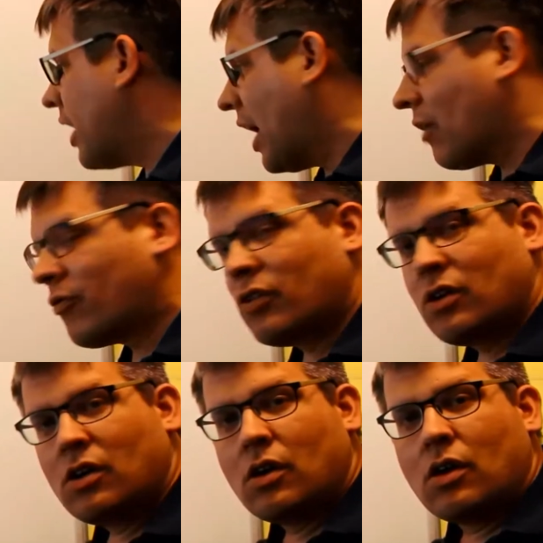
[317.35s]
half.
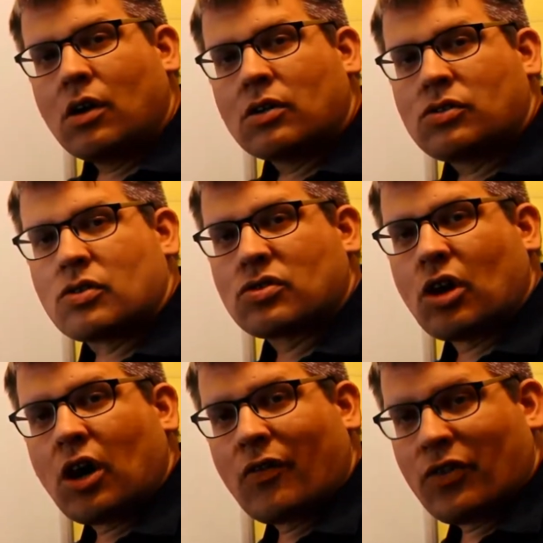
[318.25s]
To
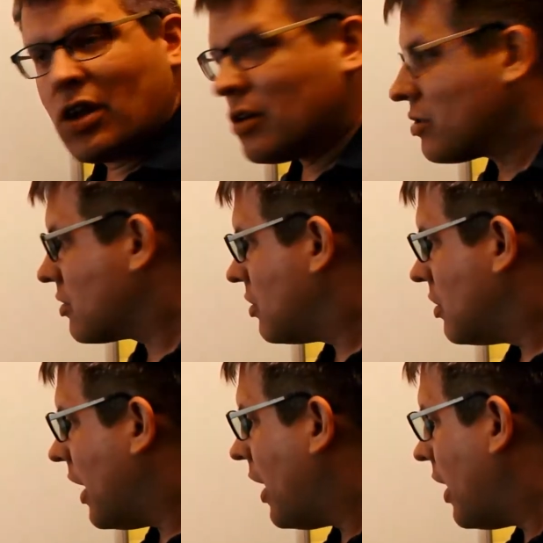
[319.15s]
solve this,
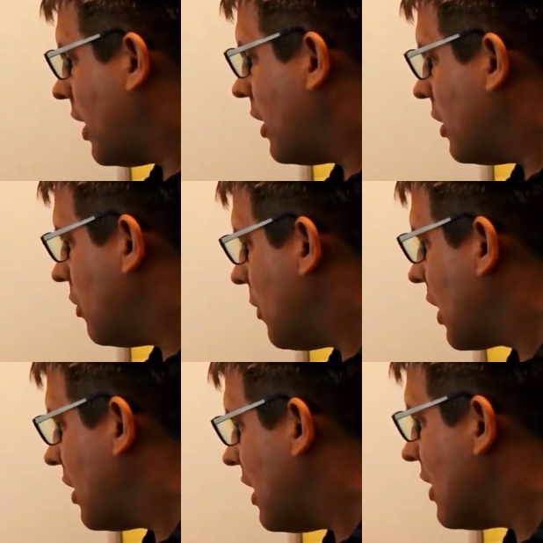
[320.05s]
uh,
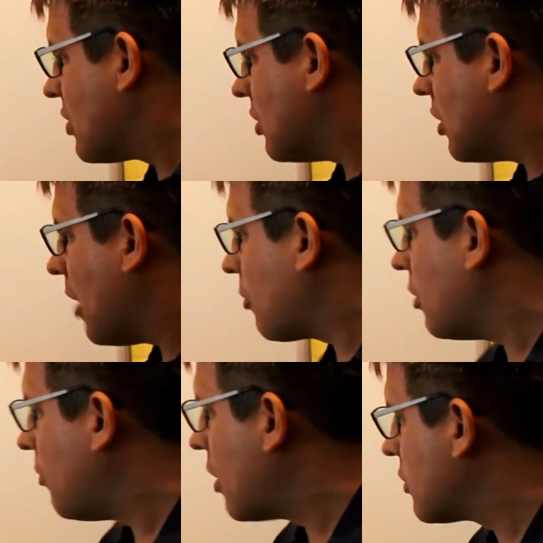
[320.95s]
make it easier, I'm going
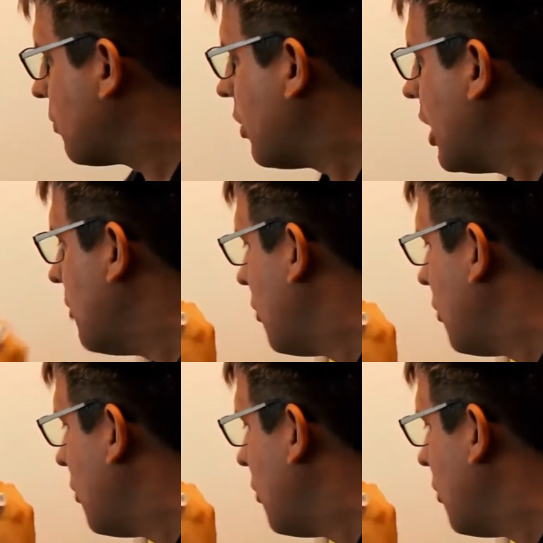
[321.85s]
to multiply